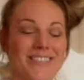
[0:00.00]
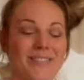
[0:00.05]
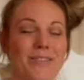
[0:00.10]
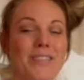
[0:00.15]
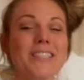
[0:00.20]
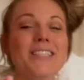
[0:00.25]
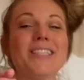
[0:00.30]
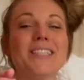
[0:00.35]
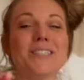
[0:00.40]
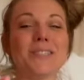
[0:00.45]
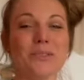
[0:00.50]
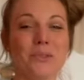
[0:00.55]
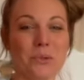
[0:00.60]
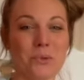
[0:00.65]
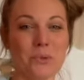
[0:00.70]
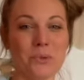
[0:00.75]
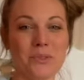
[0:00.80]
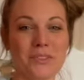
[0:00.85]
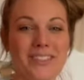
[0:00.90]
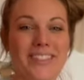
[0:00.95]
once it's
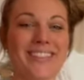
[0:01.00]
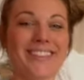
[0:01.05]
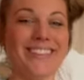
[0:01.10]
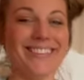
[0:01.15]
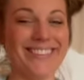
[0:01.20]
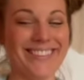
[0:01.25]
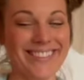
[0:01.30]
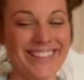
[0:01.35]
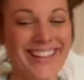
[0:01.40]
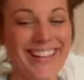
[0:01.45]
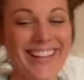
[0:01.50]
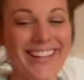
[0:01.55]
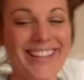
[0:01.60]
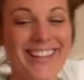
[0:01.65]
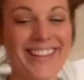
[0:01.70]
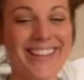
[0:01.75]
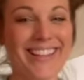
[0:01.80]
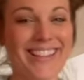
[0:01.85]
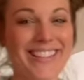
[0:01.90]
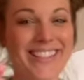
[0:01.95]
cooled.
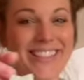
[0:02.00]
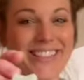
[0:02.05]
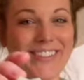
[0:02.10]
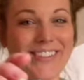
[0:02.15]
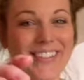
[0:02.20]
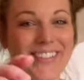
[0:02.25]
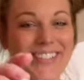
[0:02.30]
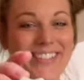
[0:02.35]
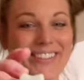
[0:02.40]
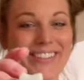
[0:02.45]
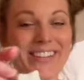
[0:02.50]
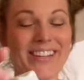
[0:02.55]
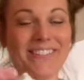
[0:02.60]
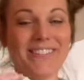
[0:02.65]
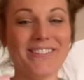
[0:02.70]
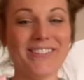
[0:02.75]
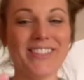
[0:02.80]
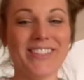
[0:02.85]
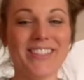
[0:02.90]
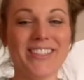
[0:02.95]
These are what you're left
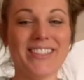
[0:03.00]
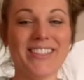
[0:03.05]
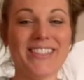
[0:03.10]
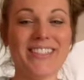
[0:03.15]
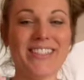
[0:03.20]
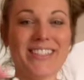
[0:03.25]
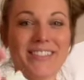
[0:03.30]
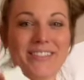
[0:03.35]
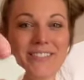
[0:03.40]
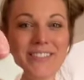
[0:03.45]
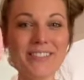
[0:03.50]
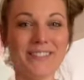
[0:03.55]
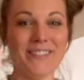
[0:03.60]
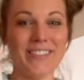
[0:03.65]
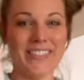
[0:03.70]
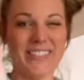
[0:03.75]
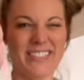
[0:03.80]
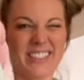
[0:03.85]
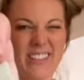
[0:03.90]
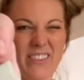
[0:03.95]
with. You can see sometimes
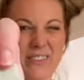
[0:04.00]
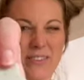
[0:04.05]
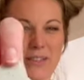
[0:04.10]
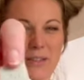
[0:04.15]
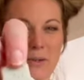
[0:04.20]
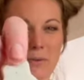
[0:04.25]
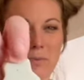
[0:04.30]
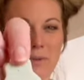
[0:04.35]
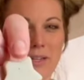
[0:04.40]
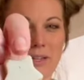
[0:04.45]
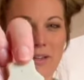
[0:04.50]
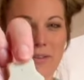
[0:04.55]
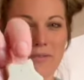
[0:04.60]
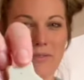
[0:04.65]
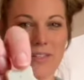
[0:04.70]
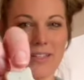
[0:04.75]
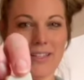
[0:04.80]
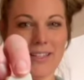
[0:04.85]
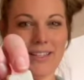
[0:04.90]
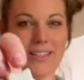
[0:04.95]
they still have a little bit of
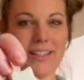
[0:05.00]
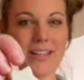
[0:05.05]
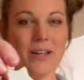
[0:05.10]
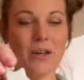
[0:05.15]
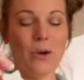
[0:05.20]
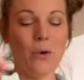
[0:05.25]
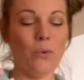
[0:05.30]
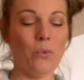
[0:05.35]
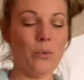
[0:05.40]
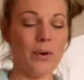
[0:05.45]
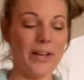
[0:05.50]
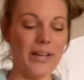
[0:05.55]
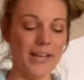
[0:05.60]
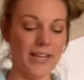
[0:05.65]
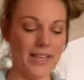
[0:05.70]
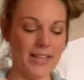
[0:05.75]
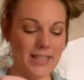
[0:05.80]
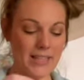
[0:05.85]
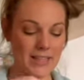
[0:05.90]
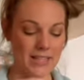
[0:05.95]
the wick
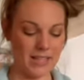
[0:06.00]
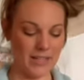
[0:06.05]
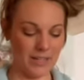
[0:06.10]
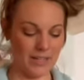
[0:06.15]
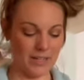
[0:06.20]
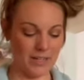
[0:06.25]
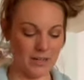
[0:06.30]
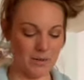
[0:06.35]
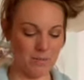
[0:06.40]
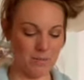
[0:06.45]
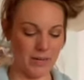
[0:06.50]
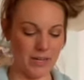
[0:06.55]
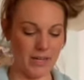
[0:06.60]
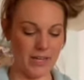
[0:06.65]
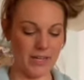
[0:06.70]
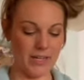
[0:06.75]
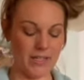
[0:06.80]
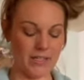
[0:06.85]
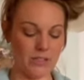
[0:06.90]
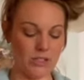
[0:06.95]
in there,
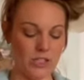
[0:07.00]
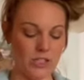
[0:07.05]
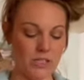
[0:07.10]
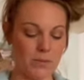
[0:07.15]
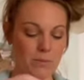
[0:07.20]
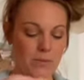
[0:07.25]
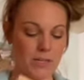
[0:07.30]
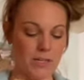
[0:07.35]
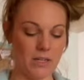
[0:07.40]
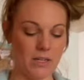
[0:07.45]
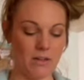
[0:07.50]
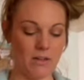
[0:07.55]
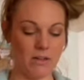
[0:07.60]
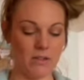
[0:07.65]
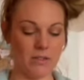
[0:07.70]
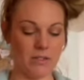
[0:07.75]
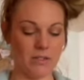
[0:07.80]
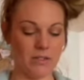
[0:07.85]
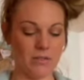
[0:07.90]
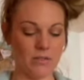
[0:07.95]
but just depending
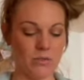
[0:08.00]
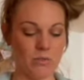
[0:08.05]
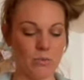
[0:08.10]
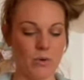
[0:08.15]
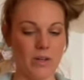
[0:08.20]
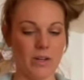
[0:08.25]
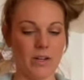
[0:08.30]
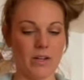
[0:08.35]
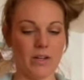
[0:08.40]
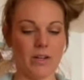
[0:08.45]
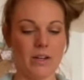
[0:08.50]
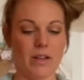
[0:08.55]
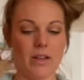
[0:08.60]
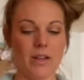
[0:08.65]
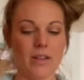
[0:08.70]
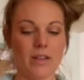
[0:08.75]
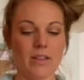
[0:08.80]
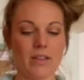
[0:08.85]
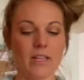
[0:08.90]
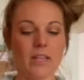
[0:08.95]
on what
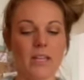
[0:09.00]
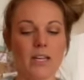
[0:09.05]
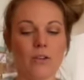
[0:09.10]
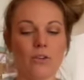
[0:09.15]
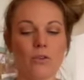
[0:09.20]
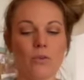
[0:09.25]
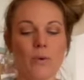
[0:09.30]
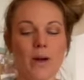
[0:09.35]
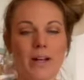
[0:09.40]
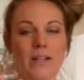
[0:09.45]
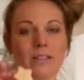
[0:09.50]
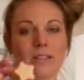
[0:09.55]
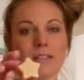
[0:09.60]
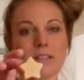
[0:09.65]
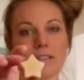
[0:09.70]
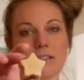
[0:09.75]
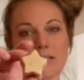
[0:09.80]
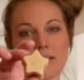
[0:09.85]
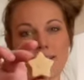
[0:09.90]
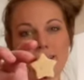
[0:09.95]
the candle wax
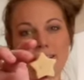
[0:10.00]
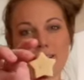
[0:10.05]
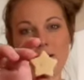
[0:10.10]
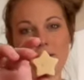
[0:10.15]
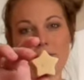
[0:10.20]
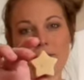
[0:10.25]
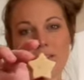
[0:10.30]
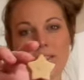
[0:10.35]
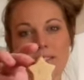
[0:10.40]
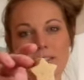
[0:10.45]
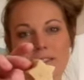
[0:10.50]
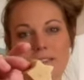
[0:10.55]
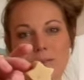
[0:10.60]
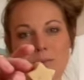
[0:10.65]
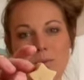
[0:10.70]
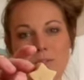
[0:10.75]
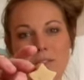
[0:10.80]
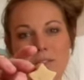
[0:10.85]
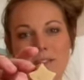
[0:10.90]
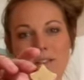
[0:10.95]
look like, obviously is
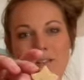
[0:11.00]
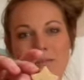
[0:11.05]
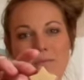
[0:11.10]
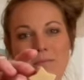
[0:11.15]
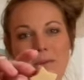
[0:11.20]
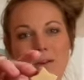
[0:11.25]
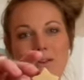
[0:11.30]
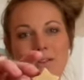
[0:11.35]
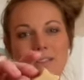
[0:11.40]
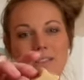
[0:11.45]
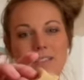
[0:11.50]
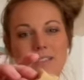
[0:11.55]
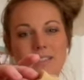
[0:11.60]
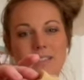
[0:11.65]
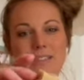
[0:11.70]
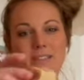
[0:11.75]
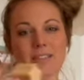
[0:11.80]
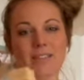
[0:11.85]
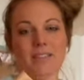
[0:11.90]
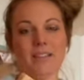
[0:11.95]
what the melt is going
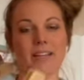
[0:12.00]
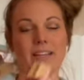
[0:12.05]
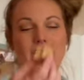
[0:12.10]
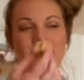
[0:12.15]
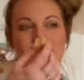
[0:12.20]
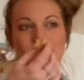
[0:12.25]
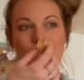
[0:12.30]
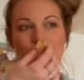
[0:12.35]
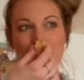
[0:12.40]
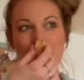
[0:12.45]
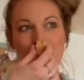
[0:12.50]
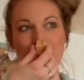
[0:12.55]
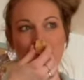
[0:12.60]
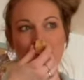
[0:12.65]
to look like. So